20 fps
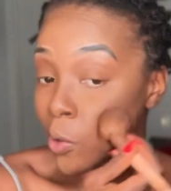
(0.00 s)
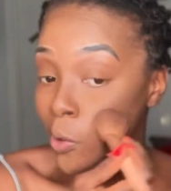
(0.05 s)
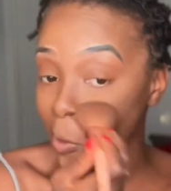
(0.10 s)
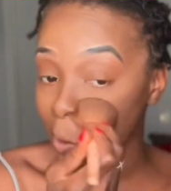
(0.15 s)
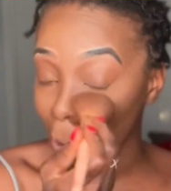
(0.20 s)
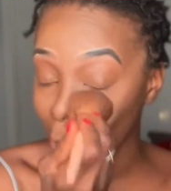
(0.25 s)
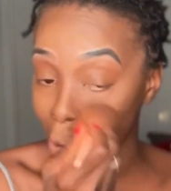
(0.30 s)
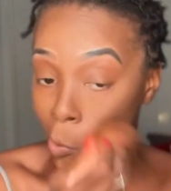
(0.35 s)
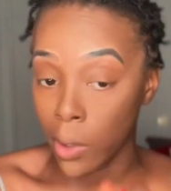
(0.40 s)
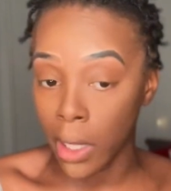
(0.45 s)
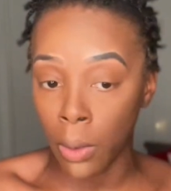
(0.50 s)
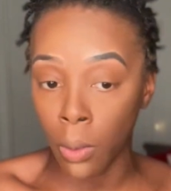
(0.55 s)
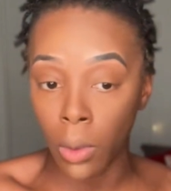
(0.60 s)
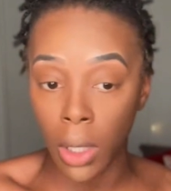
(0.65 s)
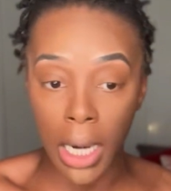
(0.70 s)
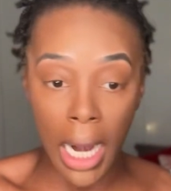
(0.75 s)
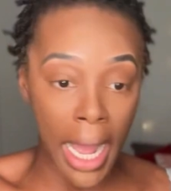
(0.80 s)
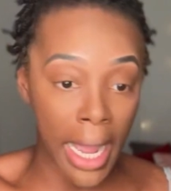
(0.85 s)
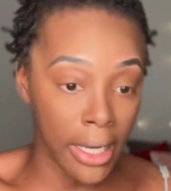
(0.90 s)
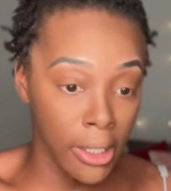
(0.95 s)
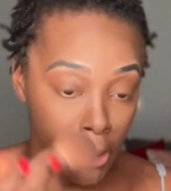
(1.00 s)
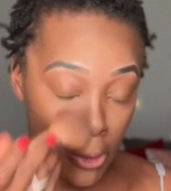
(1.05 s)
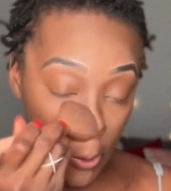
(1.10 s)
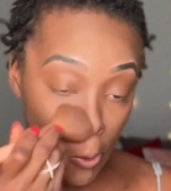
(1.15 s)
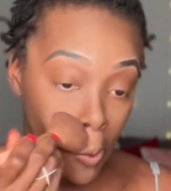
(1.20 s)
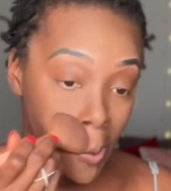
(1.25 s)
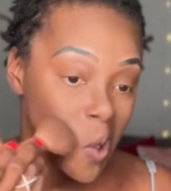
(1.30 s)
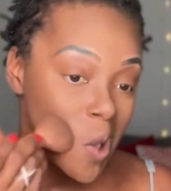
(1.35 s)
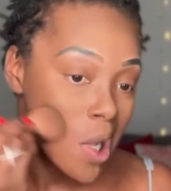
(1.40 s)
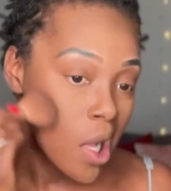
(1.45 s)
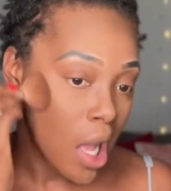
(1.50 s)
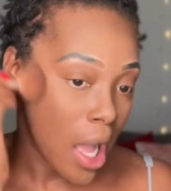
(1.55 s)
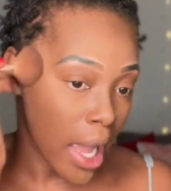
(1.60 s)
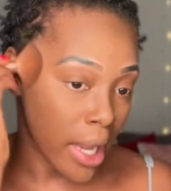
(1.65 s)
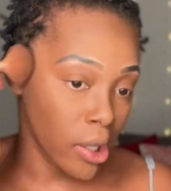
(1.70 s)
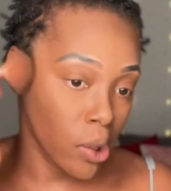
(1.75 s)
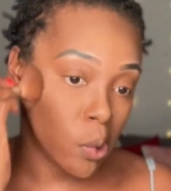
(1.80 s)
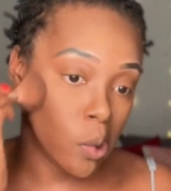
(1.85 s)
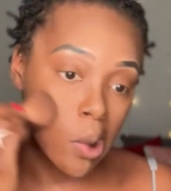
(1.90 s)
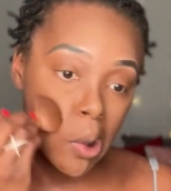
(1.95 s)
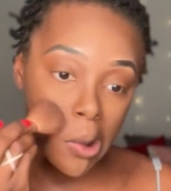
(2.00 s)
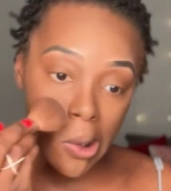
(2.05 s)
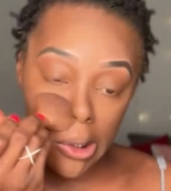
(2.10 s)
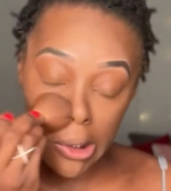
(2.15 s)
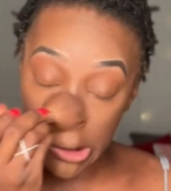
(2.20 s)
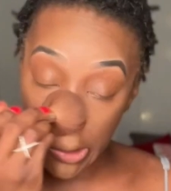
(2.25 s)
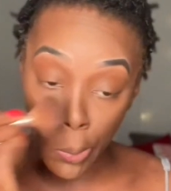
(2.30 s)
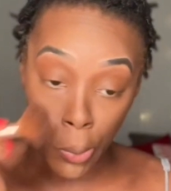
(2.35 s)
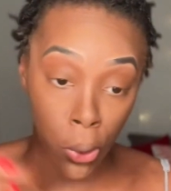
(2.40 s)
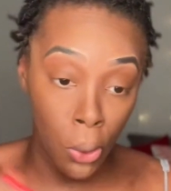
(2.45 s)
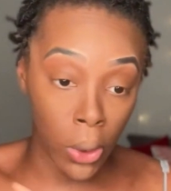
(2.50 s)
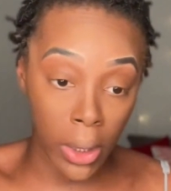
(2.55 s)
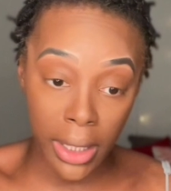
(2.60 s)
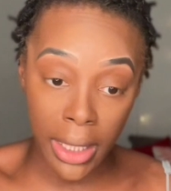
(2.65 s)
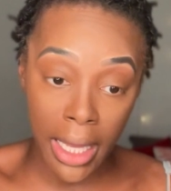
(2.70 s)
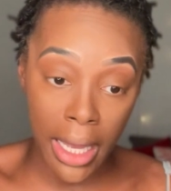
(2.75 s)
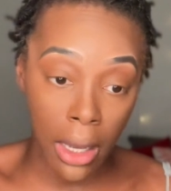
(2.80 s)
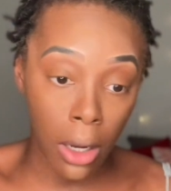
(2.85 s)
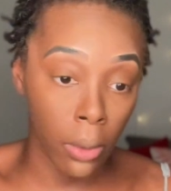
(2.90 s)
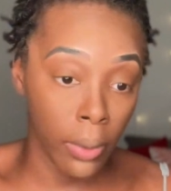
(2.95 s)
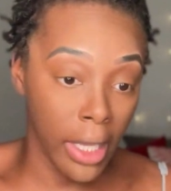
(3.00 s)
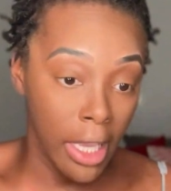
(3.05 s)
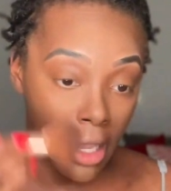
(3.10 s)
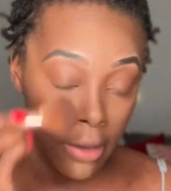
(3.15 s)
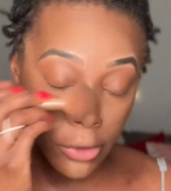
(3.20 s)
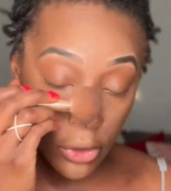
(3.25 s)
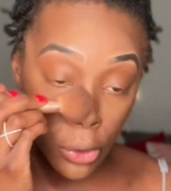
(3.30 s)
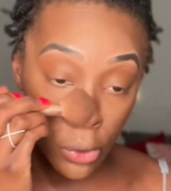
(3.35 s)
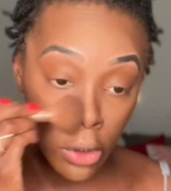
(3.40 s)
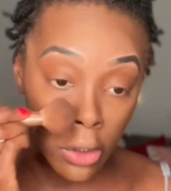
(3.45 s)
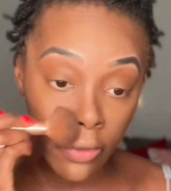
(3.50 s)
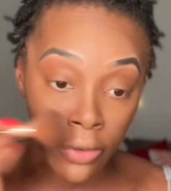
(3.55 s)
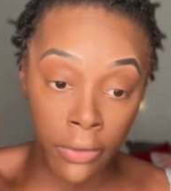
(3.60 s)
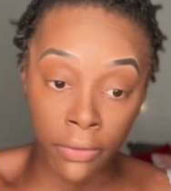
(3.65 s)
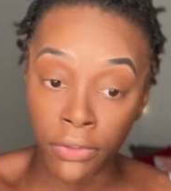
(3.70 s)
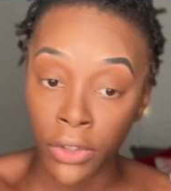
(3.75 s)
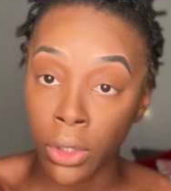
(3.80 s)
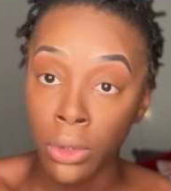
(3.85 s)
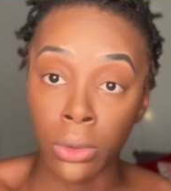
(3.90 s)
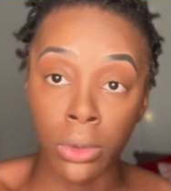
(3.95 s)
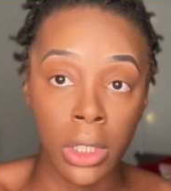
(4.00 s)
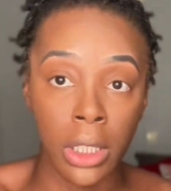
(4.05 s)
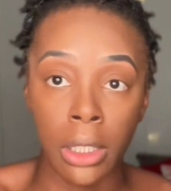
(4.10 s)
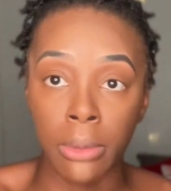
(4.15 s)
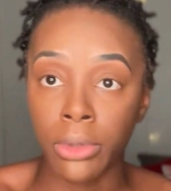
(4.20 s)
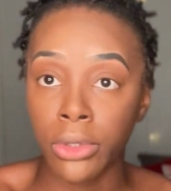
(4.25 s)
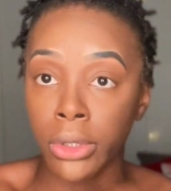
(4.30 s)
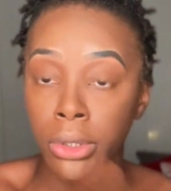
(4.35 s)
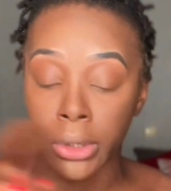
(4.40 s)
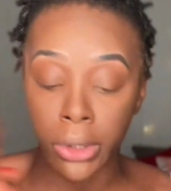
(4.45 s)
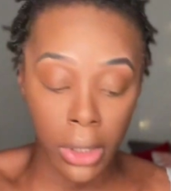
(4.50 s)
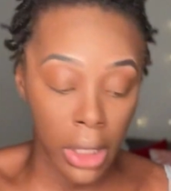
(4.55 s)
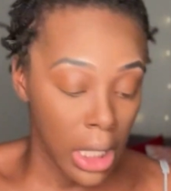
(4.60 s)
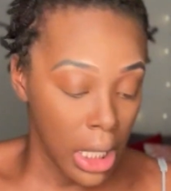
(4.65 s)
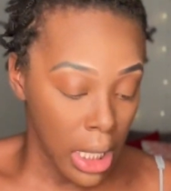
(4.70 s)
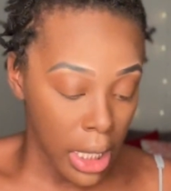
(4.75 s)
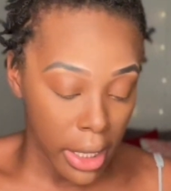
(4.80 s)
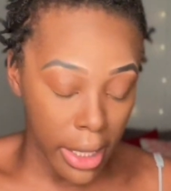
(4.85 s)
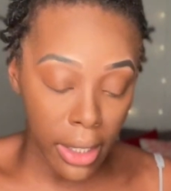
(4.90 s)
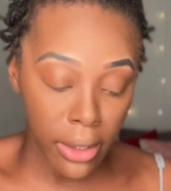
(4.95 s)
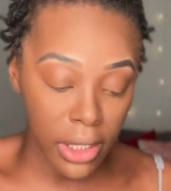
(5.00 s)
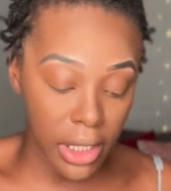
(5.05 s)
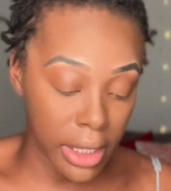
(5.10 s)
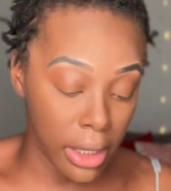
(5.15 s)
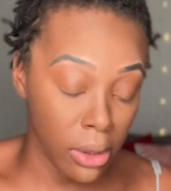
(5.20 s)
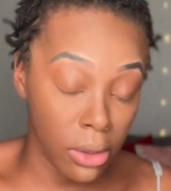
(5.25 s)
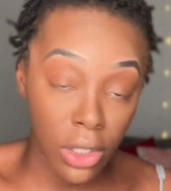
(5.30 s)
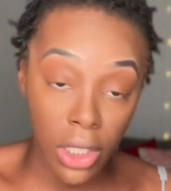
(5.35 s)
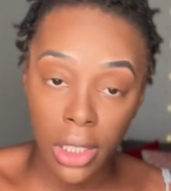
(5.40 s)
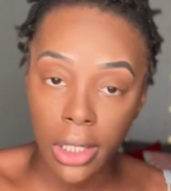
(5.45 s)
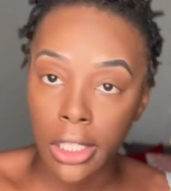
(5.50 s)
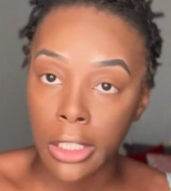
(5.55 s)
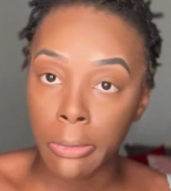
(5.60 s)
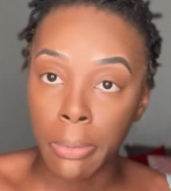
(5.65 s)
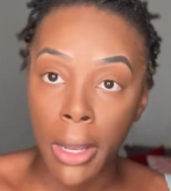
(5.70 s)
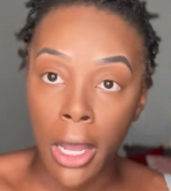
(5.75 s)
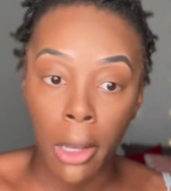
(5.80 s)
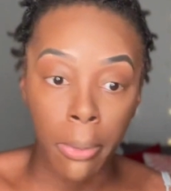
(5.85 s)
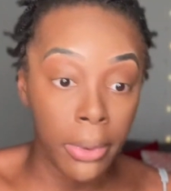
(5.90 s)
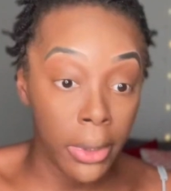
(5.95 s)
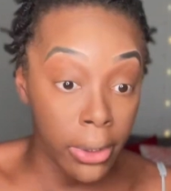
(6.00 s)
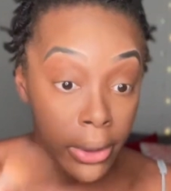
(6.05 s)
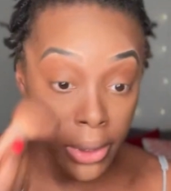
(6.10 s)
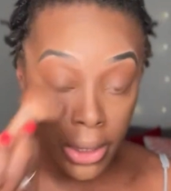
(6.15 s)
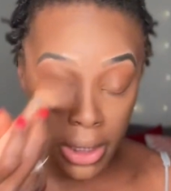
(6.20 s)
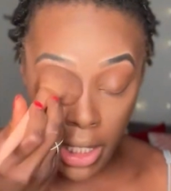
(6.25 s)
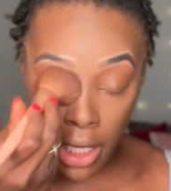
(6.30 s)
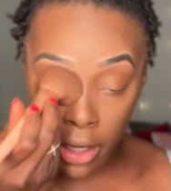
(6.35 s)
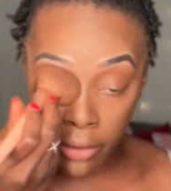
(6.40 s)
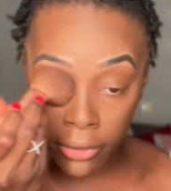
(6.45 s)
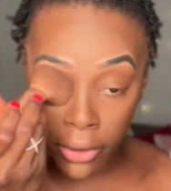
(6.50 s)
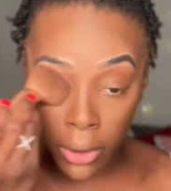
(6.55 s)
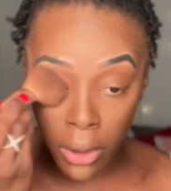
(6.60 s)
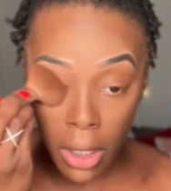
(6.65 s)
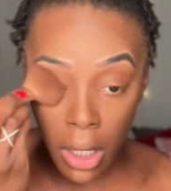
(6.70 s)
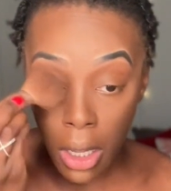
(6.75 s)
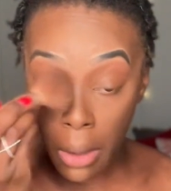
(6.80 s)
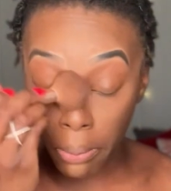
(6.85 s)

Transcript: do and what I do. I no longer support that, or we have two different views. And I'm sure they're still just as popular as ever.